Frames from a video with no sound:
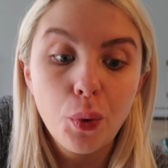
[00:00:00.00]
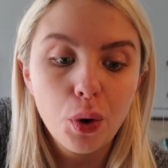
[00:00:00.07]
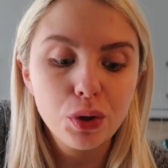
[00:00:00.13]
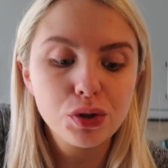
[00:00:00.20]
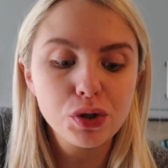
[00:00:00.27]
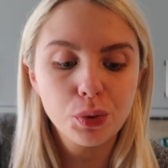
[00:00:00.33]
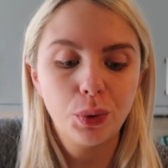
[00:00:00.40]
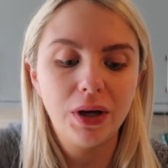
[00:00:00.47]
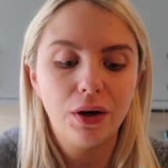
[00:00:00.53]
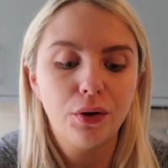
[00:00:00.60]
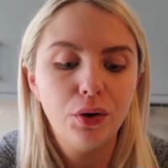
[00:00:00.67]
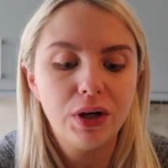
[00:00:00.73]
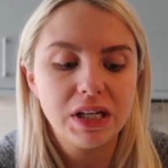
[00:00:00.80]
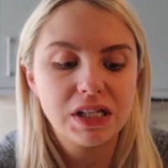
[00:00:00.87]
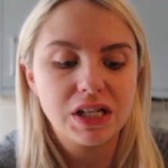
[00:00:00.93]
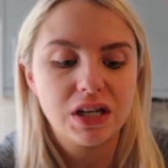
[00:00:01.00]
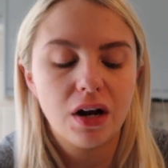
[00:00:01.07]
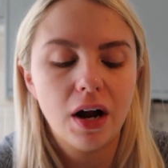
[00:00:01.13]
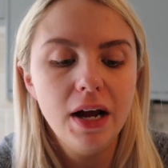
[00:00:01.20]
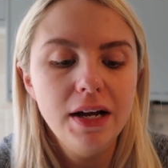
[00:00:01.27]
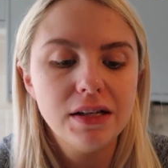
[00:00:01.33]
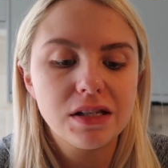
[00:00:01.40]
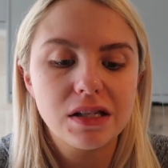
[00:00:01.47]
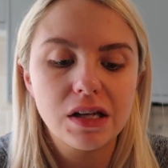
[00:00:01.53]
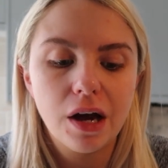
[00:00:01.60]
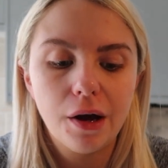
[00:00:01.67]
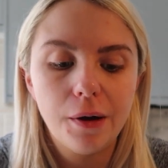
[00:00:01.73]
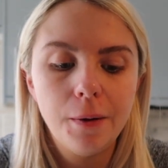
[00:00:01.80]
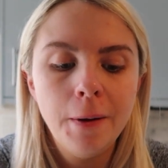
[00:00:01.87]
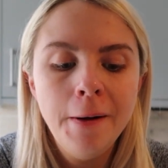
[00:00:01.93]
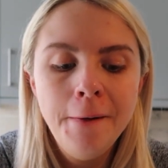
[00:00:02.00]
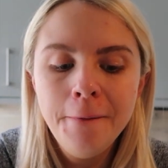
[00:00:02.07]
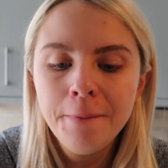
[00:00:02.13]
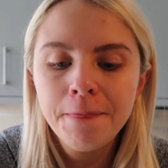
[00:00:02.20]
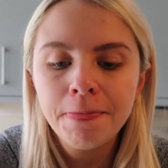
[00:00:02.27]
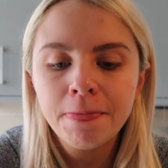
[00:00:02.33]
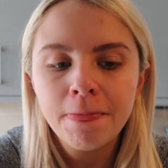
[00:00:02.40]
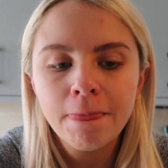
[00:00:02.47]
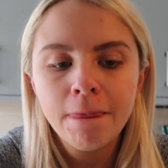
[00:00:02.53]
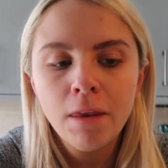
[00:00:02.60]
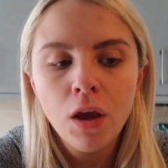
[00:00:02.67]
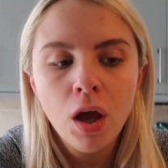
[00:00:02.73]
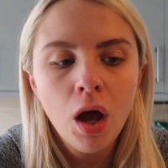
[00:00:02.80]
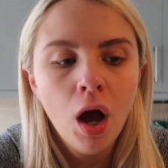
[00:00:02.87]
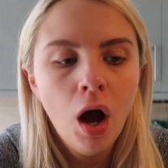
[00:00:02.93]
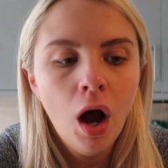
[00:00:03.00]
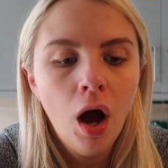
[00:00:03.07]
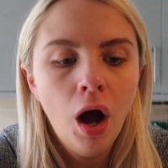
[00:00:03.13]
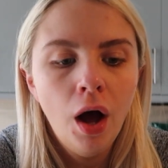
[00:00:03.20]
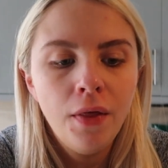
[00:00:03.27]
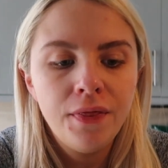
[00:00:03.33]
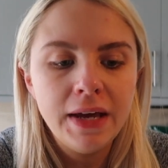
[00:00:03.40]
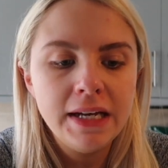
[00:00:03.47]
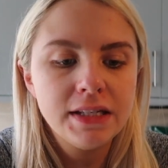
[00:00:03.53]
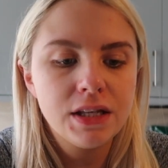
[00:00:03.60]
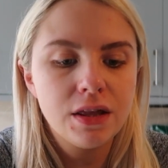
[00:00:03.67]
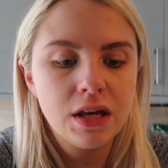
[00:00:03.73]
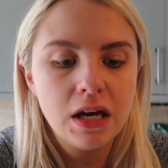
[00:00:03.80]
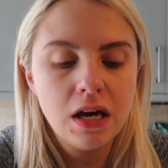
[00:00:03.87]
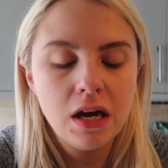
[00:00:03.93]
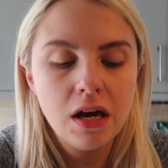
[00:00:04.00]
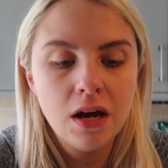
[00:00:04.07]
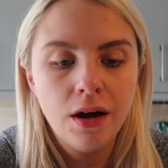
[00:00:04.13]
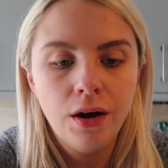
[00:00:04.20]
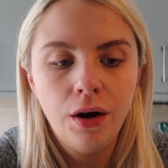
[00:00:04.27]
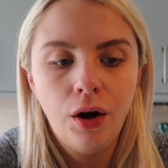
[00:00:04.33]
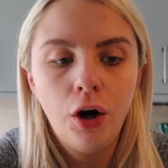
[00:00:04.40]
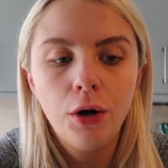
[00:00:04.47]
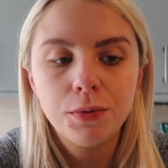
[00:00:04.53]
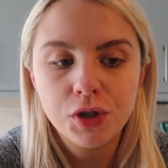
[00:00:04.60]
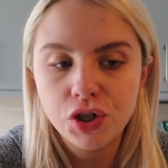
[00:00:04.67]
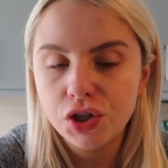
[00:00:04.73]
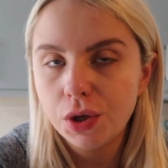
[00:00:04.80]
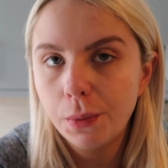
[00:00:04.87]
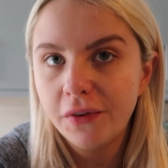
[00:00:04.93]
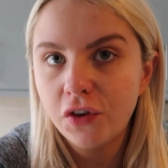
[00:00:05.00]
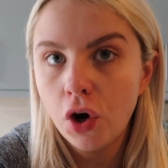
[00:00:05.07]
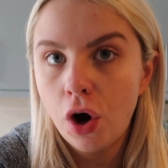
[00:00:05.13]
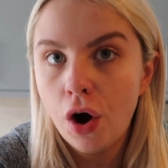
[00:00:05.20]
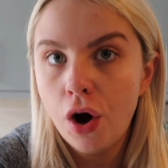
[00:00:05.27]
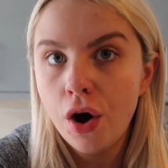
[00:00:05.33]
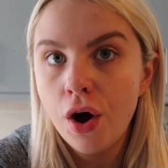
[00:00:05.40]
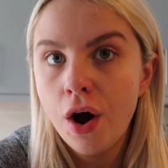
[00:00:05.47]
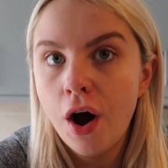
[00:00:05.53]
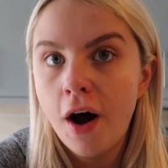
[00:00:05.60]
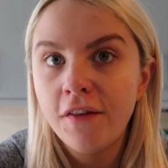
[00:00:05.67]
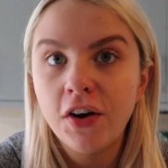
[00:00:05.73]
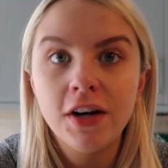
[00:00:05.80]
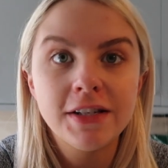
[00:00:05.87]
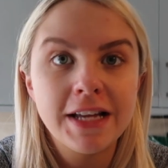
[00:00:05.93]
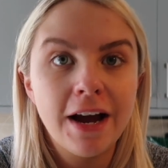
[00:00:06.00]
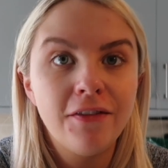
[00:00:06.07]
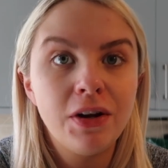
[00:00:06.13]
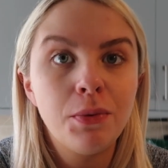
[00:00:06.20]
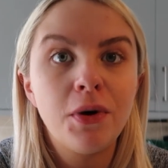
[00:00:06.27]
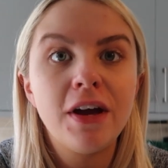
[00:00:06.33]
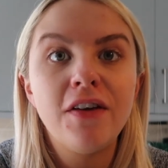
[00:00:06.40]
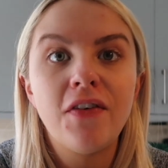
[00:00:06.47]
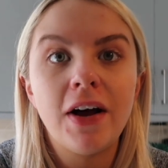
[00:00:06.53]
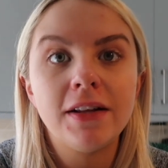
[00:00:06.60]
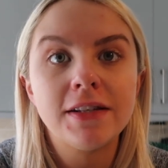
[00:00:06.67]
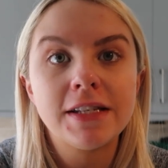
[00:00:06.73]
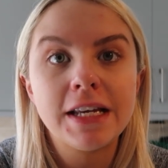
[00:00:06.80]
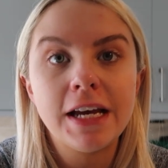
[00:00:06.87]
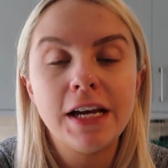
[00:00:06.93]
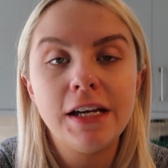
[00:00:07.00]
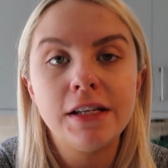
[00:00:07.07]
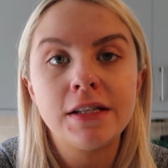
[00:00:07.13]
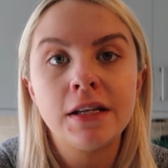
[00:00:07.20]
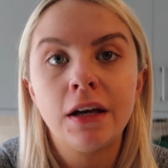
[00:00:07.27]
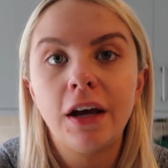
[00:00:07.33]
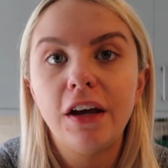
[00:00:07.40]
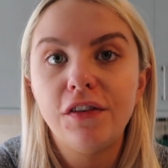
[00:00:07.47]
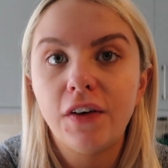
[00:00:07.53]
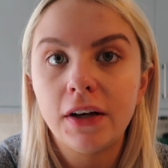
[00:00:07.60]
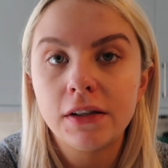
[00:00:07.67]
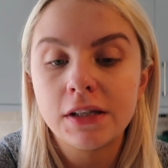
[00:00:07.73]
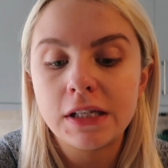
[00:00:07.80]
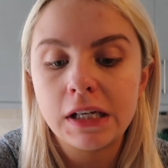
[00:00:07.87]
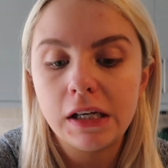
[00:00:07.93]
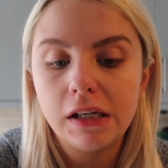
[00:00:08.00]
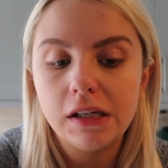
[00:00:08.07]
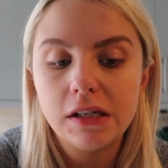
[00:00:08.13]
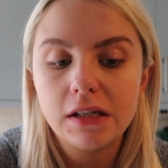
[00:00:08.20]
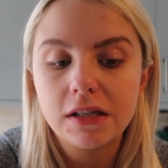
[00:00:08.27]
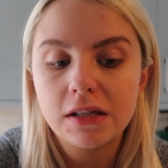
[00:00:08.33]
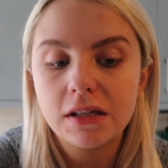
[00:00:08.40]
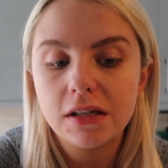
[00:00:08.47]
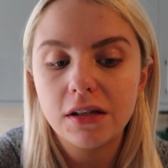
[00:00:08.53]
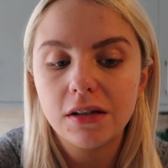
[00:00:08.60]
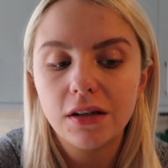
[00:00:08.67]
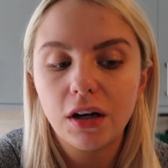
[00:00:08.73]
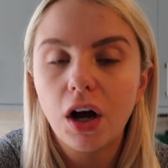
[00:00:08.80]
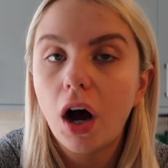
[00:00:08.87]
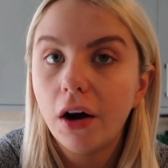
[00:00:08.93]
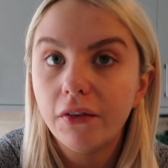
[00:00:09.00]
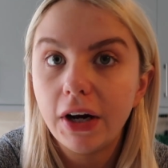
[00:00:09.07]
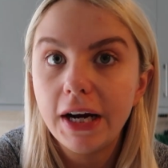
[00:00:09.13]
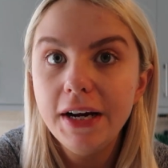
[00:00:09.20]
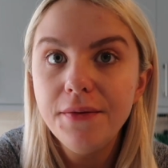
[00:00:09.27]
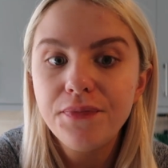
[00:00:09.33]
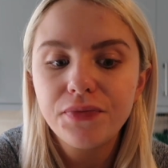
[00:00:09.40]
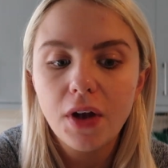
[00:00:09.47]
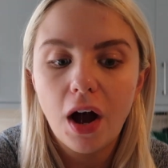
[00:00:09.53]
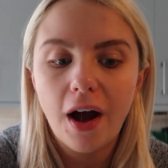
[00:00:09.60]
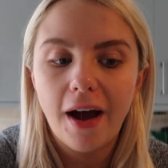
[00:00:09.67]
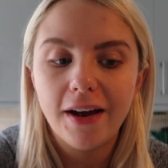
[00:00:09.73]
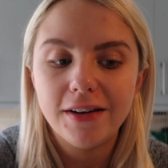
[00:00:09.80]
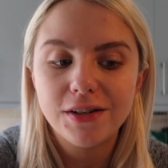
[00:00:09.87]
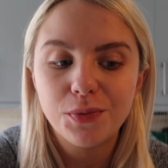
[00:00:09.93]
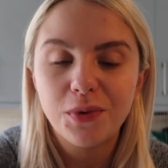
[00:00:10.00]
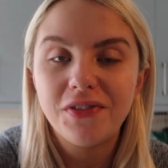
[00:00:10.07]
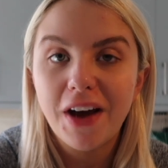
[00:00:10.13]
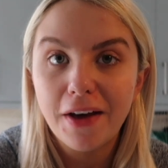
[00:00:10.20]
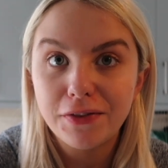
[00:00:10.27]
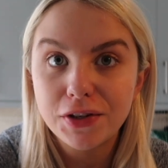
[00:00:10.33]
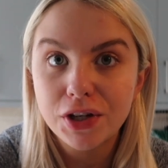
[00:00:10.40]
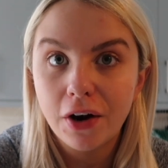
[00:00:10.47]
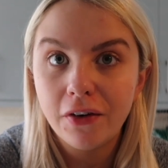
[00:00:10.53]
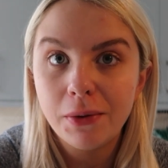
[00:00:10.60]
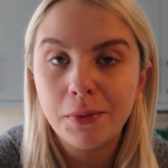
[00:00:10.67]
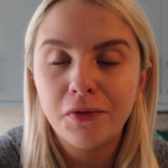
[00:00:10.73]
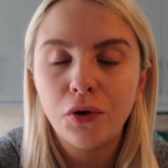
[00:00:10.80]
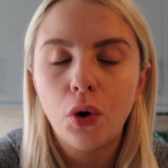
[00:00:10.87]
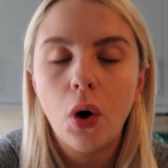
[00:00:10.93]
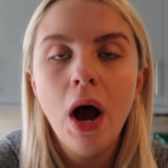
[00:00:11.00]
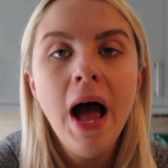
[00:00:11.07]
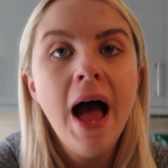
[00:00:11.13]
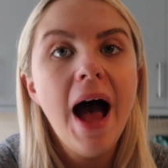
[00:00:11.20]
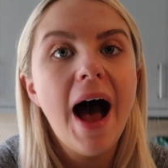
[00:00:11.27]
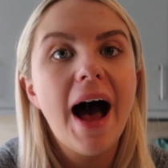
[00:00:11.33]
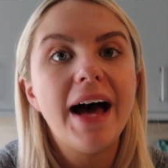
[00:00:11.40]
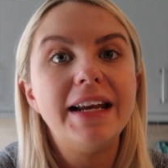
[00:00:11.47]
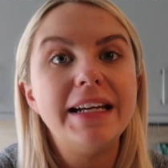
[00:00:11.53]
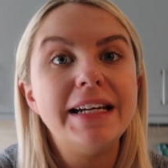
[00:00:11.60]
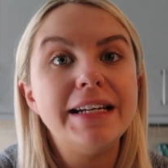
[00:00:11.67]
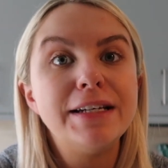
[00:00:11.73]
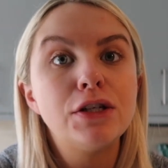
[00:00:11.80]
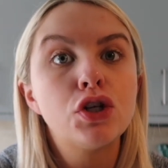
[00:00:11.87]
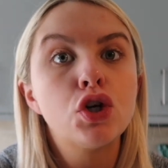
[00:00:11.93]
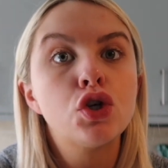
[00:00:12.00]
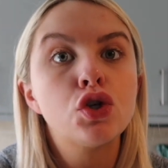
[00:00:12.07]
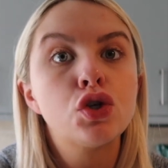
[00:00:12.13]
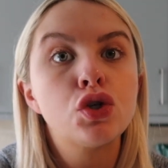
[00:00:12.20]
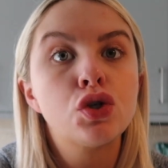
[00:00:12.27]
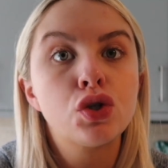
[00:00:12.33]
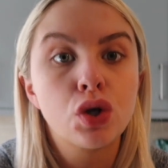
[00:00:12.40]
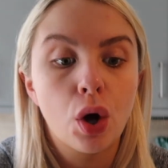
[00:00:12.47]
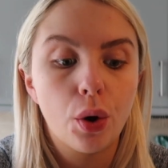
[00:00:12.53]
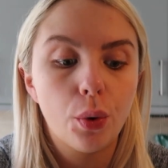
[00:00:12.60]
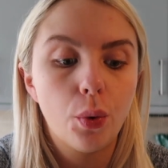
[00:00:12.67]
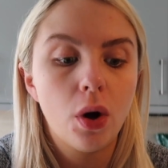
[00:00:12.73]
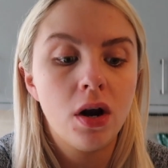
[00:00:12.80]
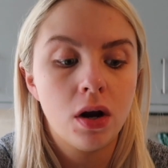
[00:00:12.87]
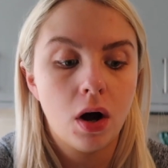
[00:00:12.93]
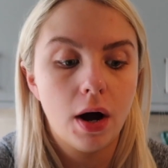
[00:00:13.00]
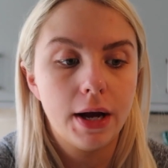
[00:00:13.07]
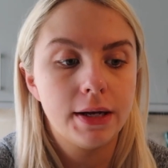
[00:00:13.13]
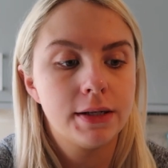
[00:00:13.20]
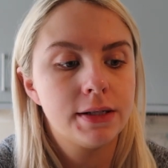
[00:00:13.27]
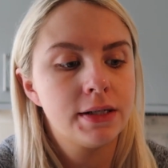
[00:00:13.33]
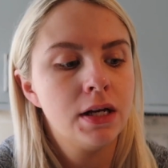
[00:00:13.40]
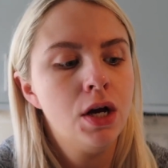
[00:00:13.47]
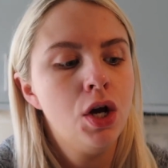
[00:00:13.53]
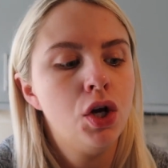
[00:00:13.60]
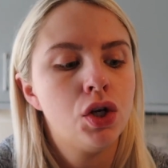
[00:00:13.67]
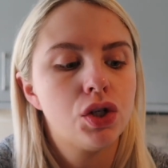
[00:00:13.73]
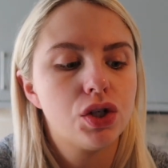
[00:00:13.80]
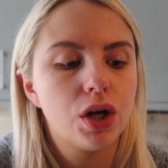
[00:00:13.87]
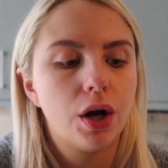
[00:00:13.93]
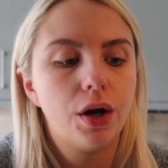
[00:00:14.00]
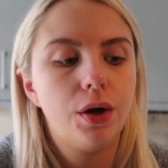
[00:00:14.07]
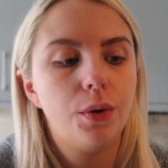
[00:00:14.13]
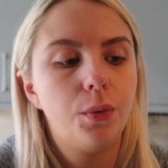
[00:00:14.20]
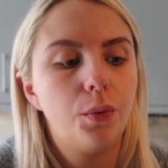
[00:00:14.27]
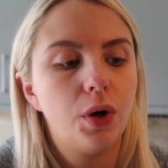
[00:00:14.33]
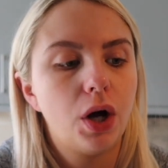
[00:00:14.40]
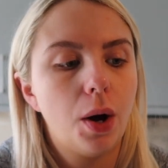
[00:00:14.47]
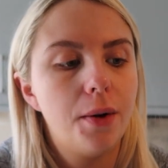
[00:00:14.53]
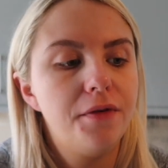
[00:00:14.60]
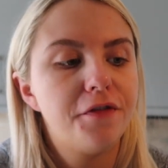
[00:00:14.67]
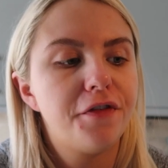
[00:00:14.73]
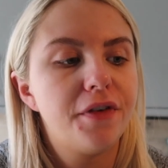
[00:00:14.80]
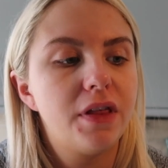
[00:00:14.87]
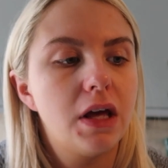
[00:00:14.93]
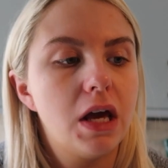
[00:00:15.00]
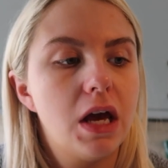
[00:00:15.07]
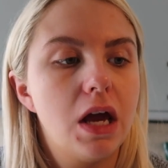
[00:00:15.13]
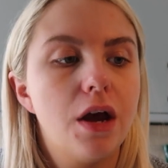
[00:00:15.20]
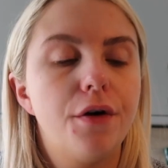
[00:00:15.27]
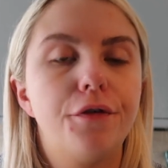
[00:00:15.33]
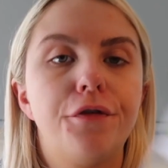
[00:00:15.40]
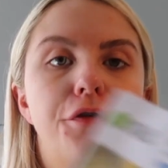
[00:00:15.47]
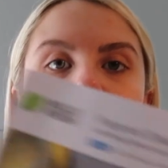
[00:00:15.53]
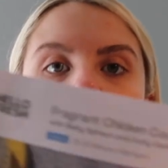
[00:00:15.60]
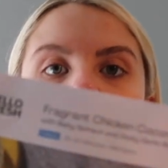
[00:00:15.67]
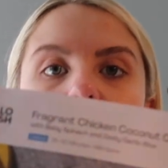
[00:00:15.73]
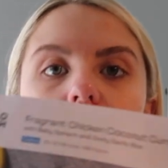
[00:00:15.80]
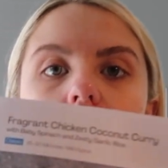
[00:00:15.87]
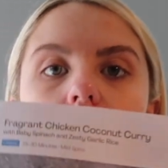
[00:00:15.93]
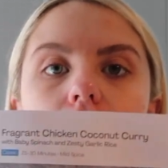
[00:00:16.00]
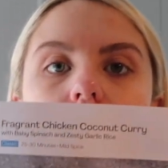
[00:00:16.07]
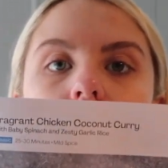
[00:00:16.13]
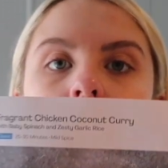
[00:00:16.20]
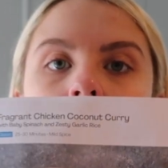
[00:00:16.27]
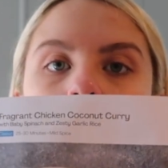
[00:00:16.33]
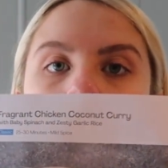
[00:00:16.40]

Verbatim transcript: what we are cooking tonight. So these are the options that we've got. I've asked Harry what he fancies. He fancies curry, and we've had this curry before and it is so nice. So we're going for the fragrant